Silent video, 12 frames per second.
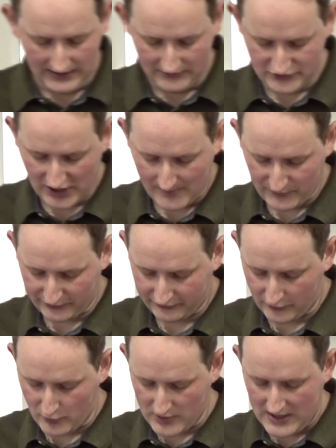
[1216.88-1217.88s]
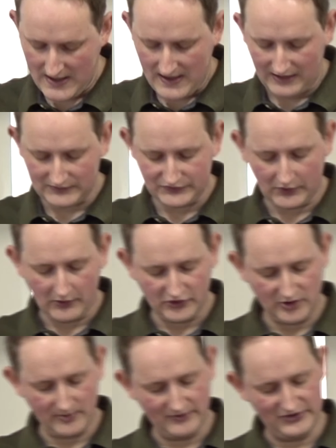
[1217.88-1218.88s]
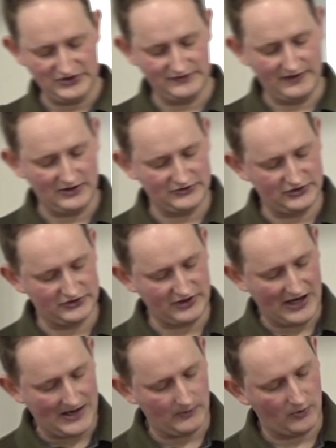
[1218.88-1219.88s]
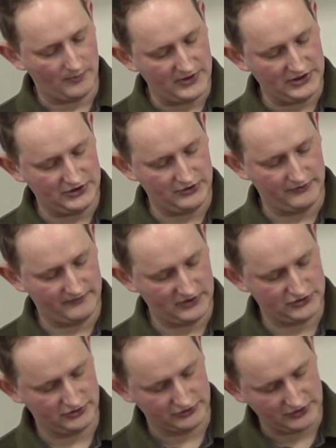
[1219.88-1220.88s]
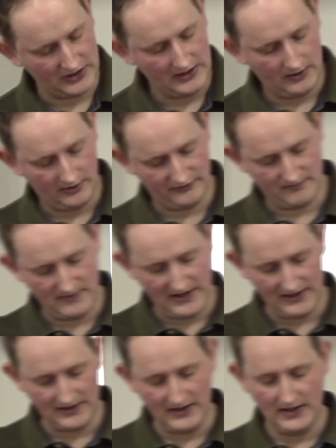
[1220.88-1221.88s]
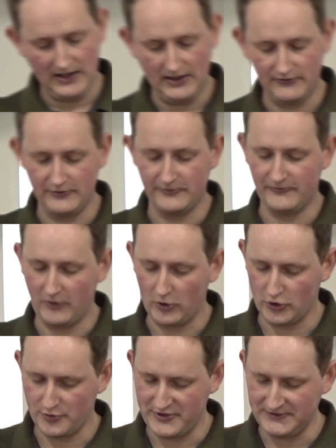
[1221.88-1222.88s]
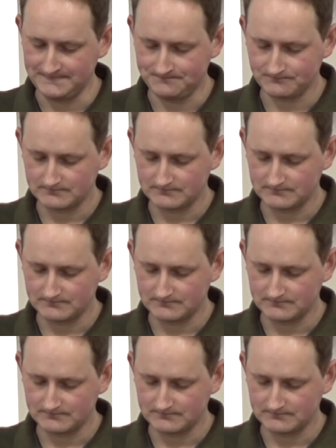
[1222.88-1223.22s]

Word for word: chapter 4 and talked about these verses I will make you fishers of men if you follow me.